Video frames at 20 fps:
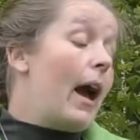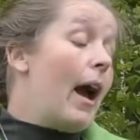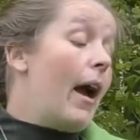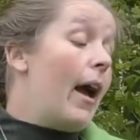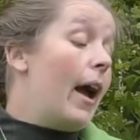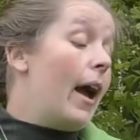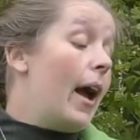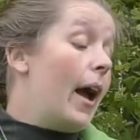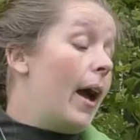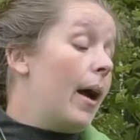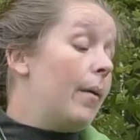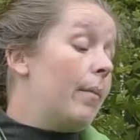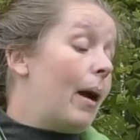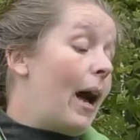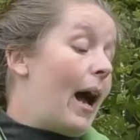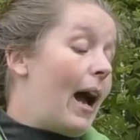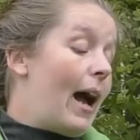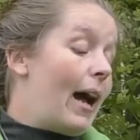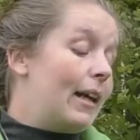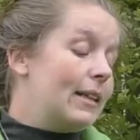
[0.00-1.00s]

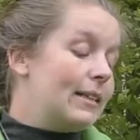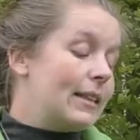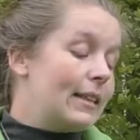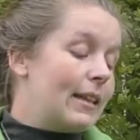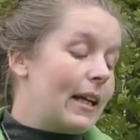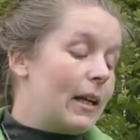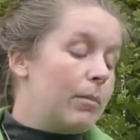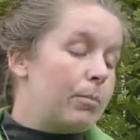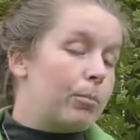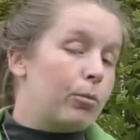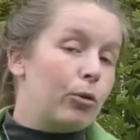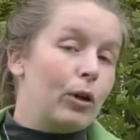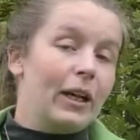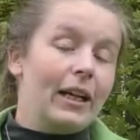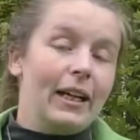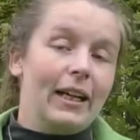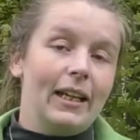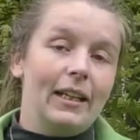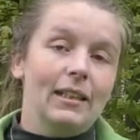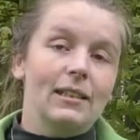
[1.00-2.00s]
and they
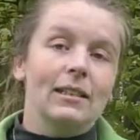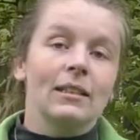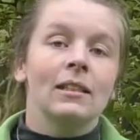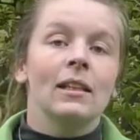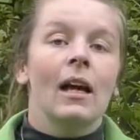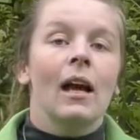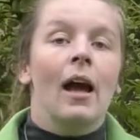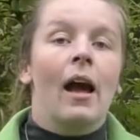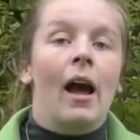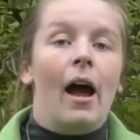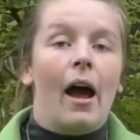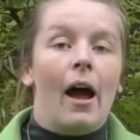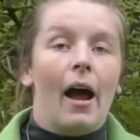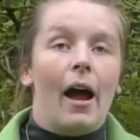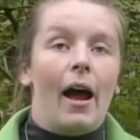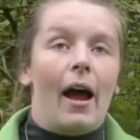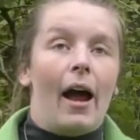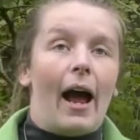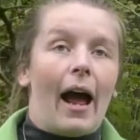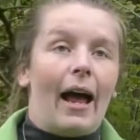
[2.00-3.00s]
breed
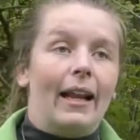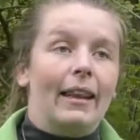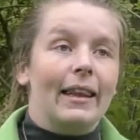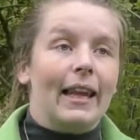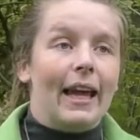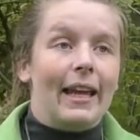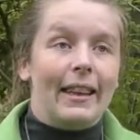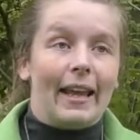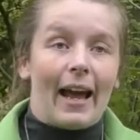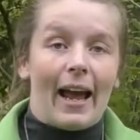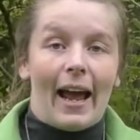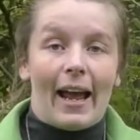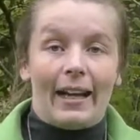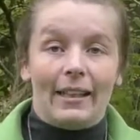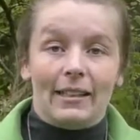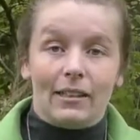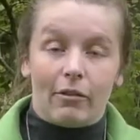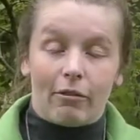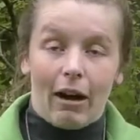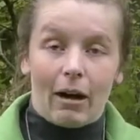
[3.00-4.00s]
and lay their
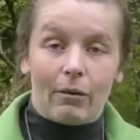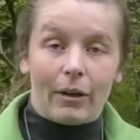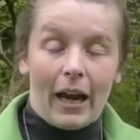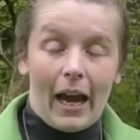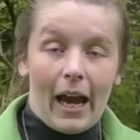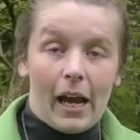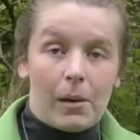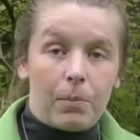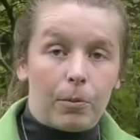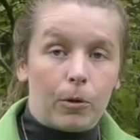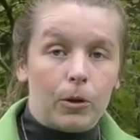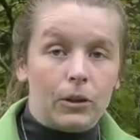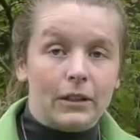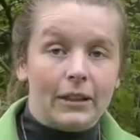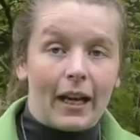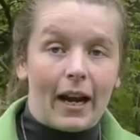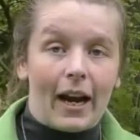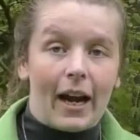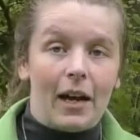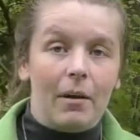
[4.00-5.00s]
eggs around April
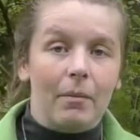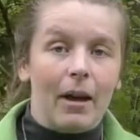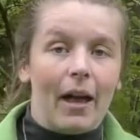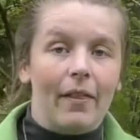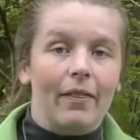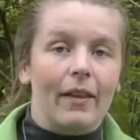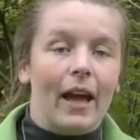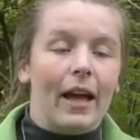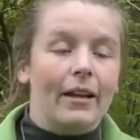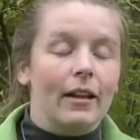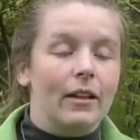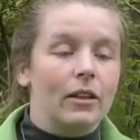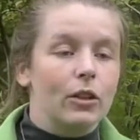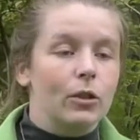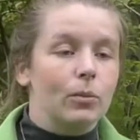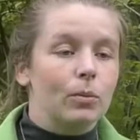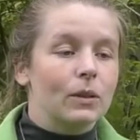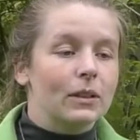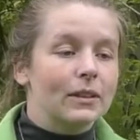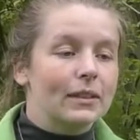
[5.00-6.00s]
time, and then
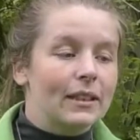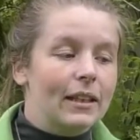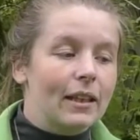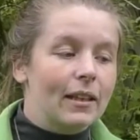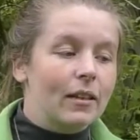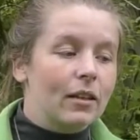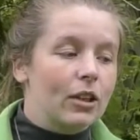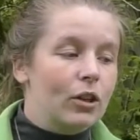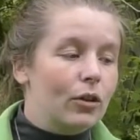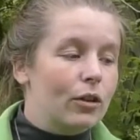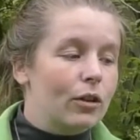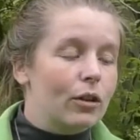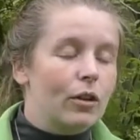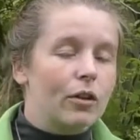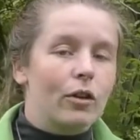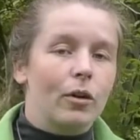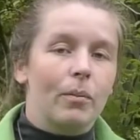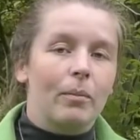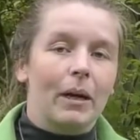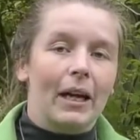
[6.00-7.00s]
you will see the young
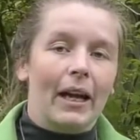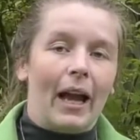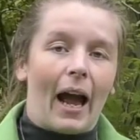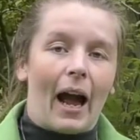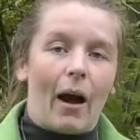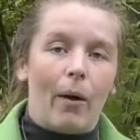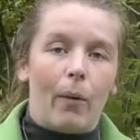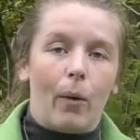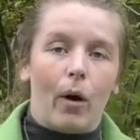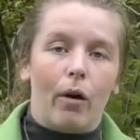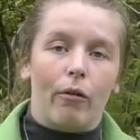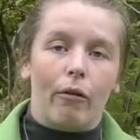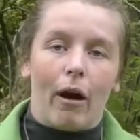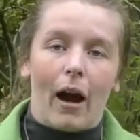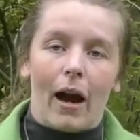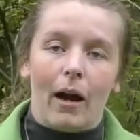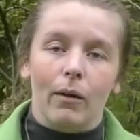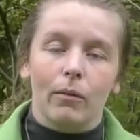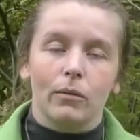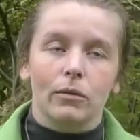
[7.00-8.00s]
coming out
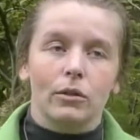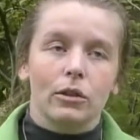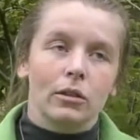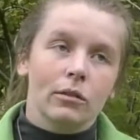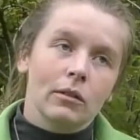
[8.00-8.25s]
around